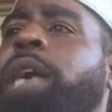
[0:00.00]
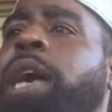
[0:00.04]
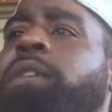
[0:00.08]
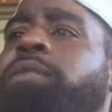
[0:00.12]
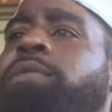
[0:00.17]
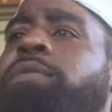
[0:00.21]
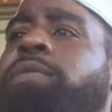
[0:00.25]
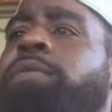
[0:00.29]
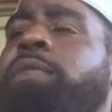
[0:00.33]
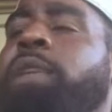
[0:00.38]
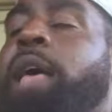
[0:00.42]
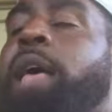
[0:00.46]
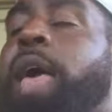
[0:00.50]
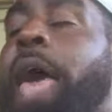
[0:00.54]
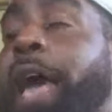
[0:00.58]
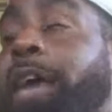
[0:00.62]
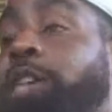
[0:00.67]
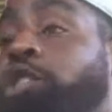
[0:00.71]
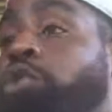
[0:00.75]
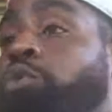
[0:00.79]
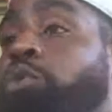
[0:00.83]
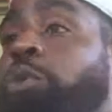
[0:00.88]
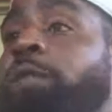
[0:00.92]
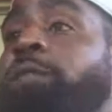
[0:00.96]
these
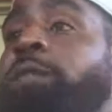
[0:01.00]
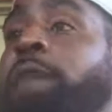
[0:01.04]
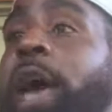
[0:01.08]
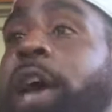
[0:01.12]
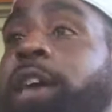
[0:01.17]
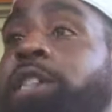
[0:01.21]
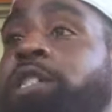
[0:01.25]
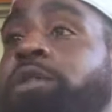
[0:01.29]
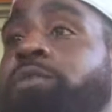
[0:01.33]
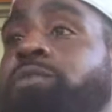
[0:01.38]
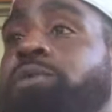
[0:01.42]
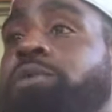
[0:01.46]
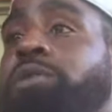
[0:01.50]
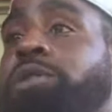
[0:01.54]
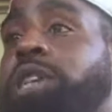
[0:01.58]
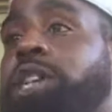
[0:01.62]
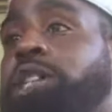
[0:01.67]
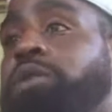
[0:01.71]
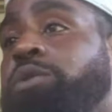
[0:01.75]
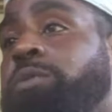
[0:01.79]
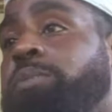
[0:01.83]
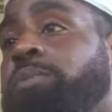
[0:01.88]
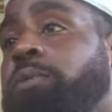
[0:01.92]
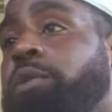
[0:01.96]
actual factuals.
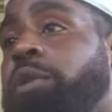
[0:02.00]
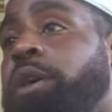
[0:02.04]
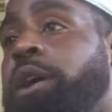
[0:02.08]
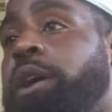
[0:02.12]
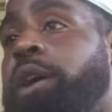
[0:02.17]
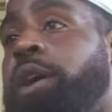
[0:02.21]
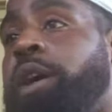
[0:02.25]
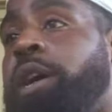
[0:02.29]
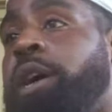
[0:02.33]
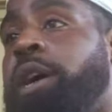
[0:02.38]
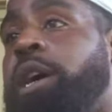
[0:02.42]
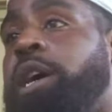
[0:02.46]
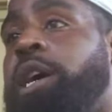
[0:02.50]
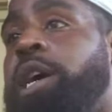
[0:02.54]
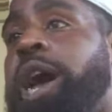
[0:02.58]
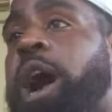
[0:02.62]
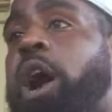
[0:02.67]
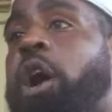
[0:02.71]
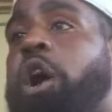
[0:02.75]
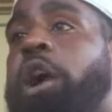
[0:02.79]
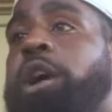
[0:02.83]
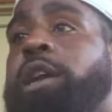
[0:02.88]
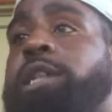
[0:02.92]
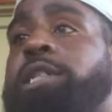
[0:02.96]
Injury report,
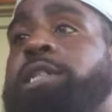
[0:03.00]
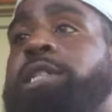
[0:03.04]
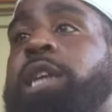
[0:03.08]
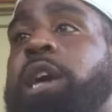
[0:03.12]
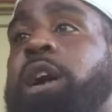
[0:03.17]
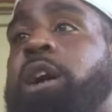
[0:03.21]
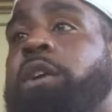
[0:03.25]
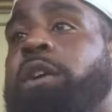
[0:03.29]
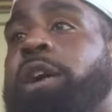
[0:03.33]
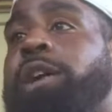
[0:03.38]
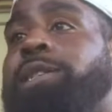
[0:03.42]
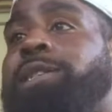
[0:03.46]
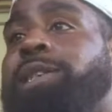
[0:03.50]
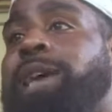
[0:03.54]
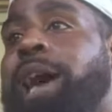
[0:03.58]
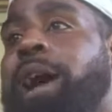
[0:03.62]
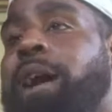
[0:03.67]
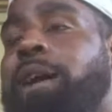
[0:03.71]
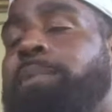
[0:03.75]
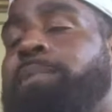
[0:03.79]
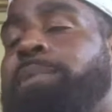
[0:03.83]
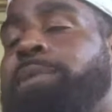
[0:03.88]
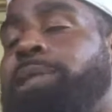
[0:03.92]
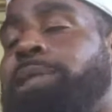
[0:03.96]
Hart is downgraded to
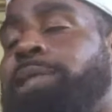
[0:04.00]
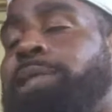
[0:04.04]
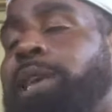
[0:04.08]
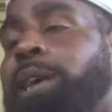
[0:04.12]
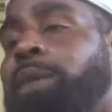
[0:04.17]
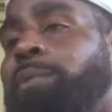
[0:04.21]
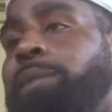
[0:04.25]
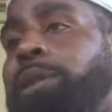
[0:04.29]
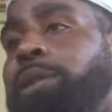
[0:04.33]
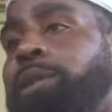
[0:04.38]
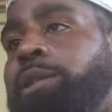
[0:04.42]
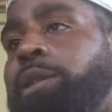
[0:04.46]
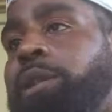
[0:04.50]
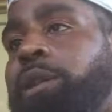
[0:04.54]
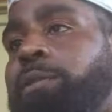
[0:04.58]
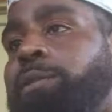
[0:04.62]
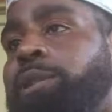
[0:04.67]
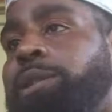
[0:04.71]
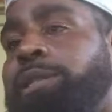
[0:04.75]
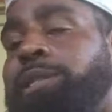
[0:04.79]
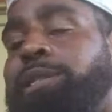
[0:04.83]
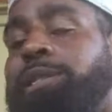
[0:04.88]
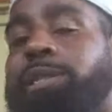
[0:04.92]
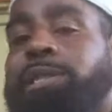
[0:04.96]
out, but the thing we need to
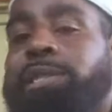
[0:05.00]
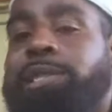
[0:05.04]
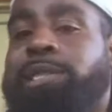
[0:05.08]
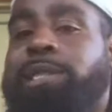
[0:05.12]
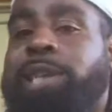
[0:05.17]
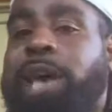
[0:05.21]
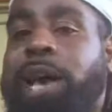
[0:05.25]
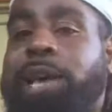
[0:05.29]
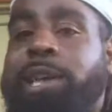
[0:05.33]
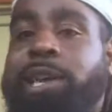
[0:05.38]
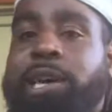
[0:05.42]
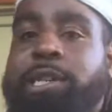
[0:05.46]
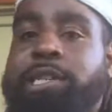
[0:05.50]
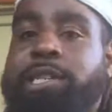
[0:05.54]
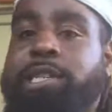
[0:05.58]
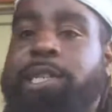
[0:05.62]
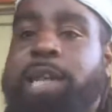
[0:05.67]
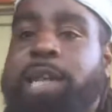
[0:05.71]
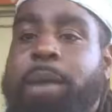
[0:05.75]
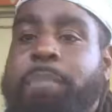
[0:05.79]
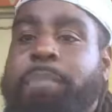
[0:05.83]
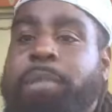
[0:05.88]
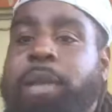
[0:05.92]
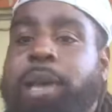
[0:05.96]
know is Zion is
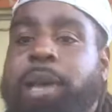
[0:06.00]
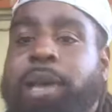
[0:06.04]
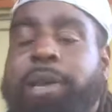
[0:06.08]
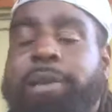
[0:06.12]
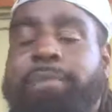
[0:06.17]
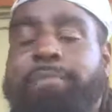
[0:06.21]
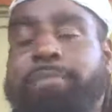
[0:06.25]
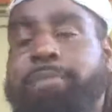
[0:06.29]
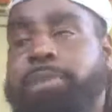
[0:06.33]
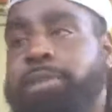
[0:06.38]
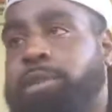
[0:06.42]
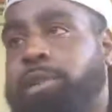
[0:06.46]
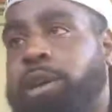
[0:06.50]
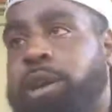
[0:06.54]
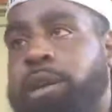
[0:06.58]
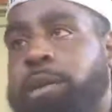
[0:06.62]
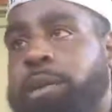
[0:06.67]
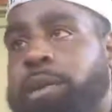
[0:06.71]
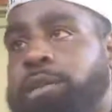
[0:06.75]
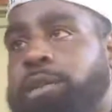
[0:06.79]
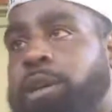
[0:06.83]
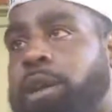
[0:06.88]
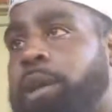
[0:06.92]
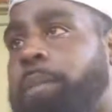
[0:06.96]
not playing.
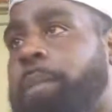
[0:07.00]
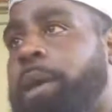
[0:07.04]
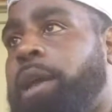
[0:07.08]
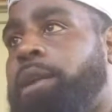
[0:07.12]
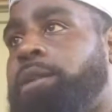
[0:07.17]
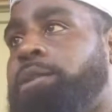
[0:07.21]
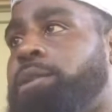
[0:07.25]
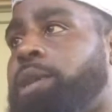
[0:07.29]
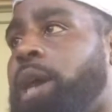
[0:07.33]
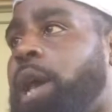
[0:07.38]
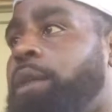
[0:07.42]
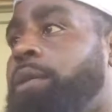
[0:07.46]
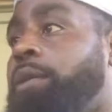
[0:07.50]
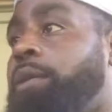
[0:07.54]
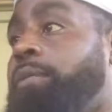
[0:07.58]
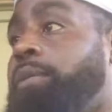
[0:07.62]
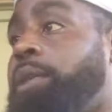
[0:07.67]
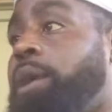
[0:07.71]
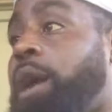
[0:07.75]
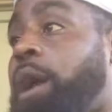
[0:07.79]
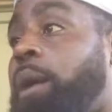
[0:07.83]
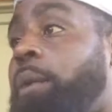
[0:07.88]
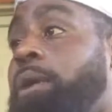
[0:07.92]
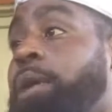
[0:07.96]
That's all that matters. I don't even
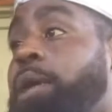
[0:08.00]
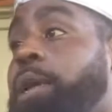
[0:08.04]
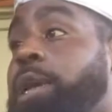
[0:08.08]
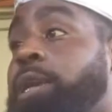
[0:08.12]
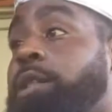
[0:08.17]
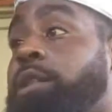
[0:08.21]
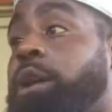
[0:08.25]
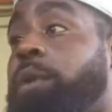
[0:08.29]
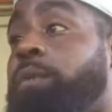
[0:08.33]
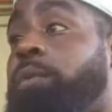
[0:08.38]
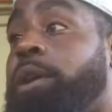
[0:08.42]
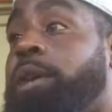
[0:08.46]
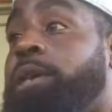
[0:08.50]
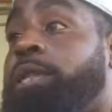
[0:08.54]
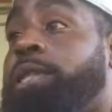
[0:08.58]
think I really need to